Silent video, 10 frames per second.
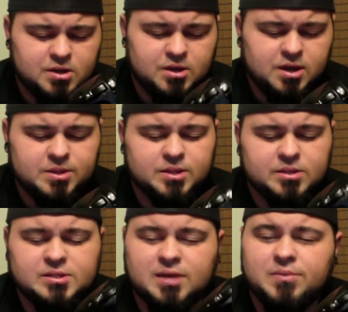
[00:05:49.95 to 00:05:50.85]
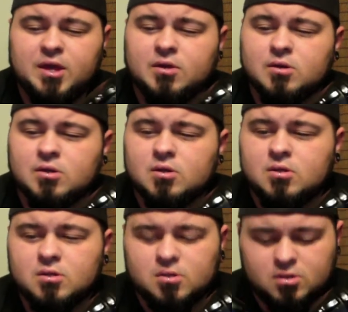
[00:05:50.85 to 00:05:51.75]
And then the same thing
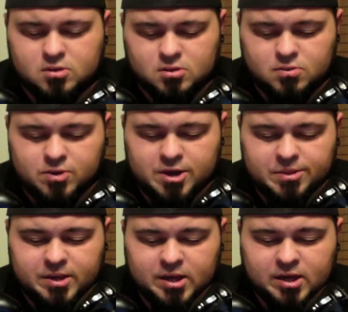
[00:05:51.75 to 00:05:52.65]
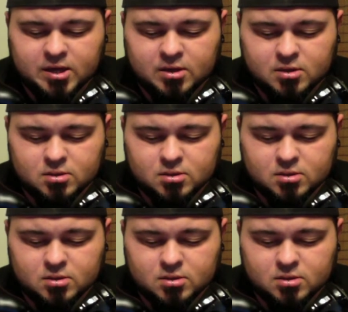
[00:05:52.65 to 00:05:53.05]
with the